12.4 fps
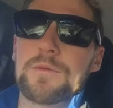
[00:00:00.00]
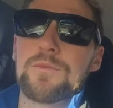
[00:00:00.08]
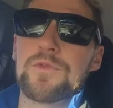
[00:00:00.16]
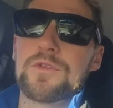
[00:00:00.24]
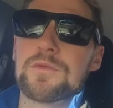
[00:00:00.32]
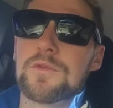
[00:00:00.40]

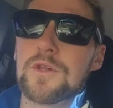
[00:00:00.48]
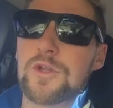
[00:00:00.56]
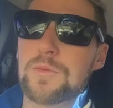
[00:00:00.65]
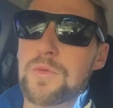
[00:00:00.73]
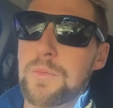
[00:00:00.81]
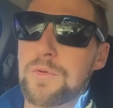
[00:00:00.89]
with a
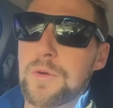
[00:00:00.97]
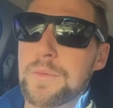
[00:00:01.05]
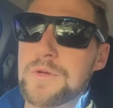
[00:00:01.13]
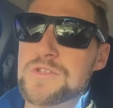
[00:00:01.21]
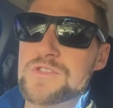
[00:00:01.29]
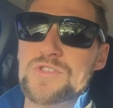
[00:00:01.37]
lot of my
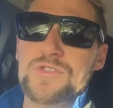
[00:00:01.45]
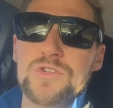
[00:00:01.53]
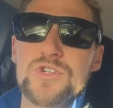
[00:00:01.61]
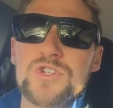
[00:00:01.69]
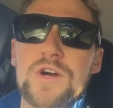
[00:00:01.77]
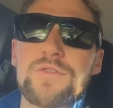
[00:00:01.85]
properties, to sort
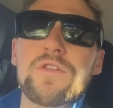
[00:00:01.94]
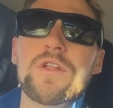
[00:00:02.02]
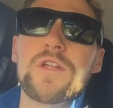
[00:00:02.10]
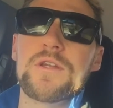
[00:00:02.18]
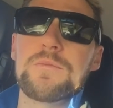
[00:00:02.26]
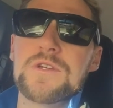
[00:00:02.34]
of shuffle
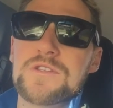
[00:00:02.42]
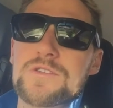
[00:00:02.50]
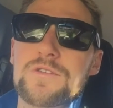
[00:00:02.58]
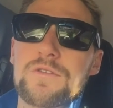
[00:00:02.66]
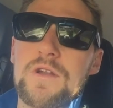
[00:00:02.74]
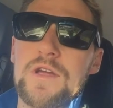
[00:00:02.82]
it and mix
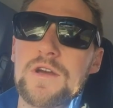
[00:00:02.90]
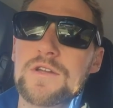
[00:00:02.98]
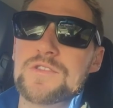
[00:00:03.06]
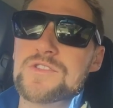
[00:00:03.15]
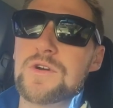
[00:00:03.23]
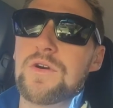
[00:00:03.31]
it
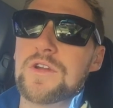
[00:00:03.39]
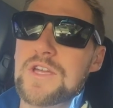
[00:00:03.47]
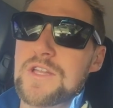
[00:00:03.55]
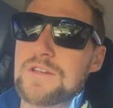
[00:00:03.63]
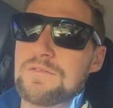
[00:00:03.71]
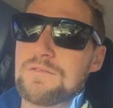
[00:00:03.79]
around so I
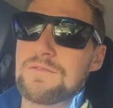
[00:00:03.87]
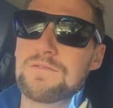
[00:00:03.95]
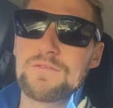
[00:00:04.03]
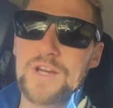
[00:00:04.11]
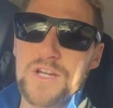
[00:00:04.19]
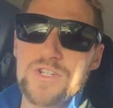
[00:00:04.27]
can
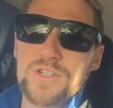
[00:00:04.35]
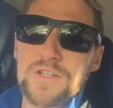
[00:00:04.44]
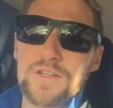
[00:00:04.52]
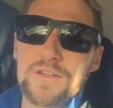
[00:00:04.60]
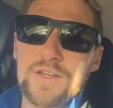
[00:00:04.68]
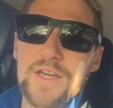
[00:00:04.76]

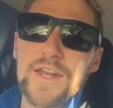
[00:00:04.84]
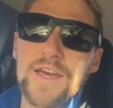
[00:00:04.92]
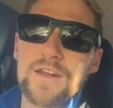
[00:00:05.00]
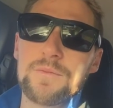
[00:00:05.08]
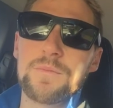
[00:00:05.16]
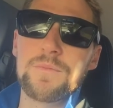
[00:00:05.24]
actually get
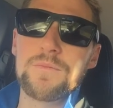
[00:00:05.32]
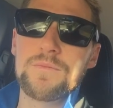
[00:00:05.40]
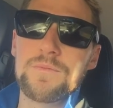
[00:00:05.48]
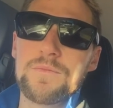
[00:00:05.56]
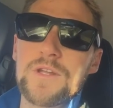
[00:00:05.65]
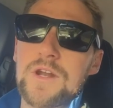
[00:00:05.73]
out of,
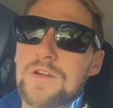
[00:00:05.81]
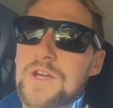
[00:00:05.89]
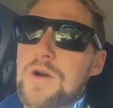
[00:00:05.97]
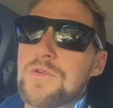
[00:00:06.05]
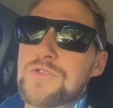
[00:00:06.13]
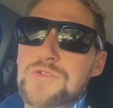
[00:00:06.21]
you know,
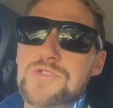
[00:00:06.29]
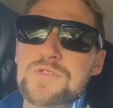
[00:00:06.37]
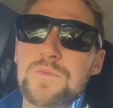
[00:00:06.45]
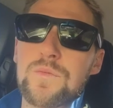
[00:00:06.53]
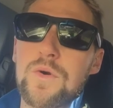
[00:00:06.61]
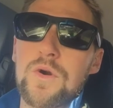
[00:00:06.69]
go and do
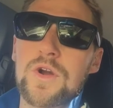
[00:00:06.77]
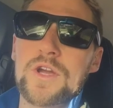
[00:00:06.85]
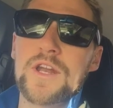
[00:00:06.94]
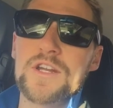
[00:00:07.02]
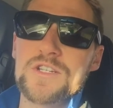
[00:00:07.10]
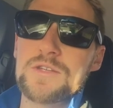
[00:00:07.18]
some work
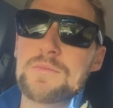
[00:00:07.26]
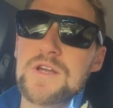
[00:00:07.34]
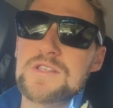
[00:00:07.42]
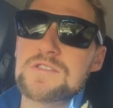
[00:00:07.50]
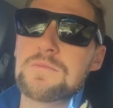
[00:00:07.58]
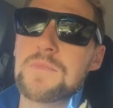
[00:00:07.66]
and actually
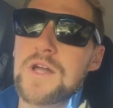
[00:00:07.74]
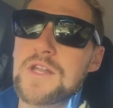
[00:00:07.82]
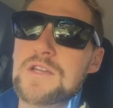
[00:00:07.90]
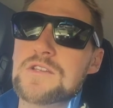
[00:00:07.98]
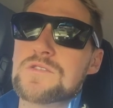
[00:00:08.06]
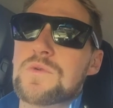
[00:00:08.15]
make some
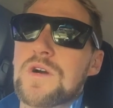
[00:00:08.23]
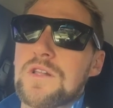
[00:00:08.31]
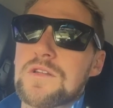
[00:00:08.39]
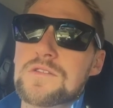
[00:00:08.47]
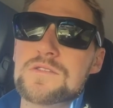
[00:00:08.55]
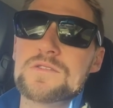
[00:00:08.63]
money as
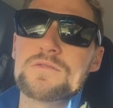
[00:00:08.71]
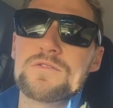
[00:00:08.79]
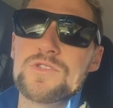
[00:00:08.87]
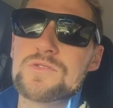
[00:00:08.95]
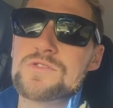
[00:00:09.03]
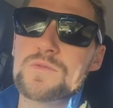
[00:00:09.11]
well as
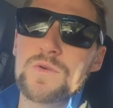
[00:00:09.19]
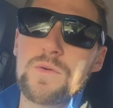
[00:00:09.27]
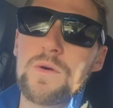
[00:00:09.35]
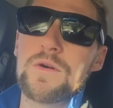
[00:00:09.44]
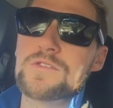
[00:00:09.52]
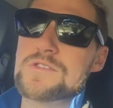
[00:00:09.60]
do some
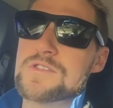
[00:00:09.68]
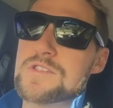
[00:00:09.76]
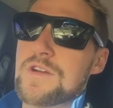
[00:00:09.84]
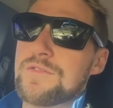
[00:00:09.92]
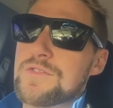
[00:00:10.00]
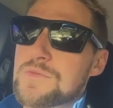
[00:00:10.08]
quotes and
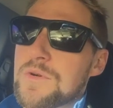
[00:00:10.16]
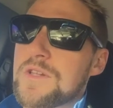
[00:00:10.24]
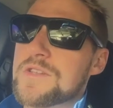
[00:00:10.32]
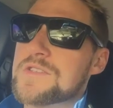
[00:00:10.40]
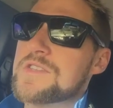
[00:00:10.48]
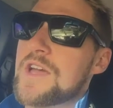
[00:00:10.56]
stuff as well
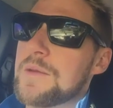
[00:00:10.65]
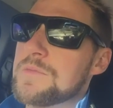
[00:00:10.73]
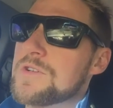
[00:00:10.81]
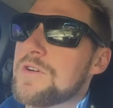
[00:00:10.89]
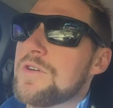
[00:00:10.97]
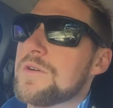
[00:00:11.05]
at the same
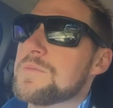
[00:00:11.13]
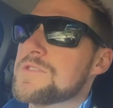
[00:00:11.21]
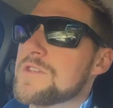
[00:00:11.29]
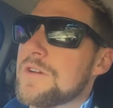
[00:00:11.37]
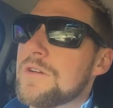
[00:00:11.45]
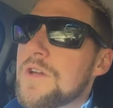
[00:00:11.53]
time.
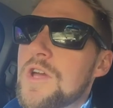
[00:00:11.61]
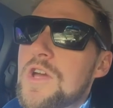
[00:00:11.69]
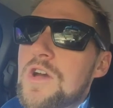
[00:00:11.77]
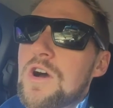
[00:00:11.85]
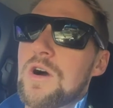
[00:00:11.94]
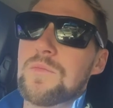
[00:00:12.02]
So
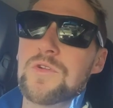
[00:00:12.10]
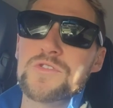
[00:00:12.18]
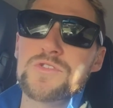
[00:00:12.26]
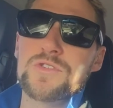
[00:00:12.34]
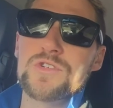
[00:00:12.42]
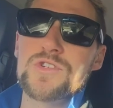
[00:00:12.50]
I'm not
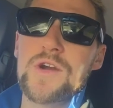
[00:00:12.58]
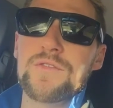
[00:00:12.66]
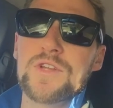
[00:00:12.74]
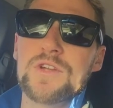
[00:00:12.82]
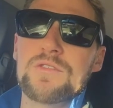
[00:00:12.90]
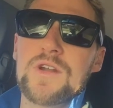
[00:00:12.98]
sort of
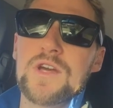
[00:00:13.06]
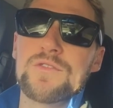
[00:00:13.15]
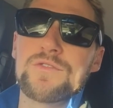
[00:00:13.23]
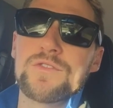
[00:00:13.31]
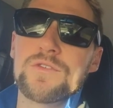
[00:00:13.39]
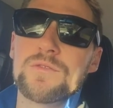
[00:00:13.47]
traveling
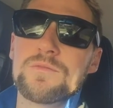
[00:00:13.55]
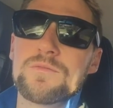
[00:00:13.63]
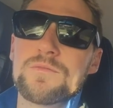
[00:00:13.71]
around for